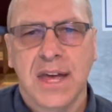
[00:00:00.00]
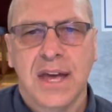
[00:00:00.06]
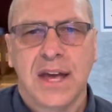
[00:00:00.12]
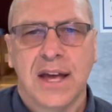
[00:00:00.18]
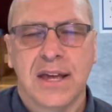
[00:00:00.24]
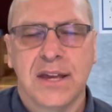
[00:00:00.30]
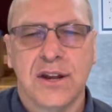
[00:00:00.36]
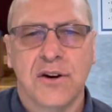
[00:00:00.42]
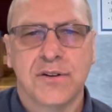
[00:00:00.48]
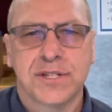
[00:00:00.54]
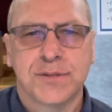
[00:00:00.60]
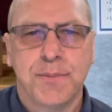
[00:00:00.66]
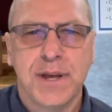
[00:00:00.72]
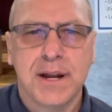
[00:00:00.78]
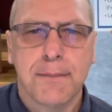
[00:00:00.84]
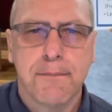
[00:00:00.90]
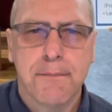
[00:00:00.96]
You know, it's
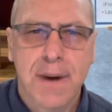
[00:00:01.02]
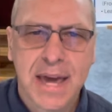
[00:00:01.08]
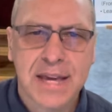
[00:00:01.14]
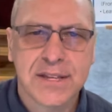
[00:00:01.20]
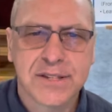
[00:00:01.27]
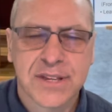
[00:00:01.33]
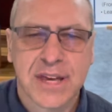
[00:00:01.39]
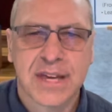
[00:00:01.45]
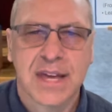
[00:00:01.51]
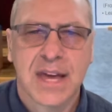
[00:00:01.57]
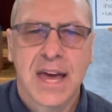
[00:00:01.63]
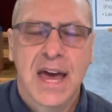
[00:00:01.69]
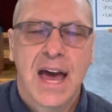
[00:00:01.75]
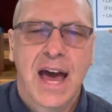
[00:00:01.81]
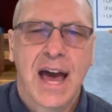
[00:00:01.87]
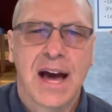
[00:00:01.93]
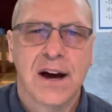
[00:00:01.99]
been amazing
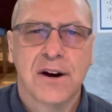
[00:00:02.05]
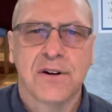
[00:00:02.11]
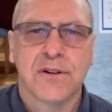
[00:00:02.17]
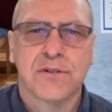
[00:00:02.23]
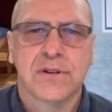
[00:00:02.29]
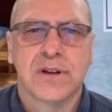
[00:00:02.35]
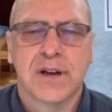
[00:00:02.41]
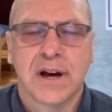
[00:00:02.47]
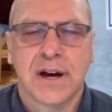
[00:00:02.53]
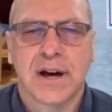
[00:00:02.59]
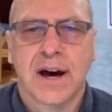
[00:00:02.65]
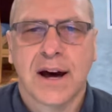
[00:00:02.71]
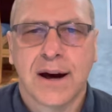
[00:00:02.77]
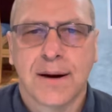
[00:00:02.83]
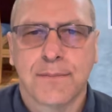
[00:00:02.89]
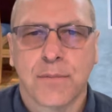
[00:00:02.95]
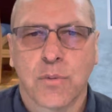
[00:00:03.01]
how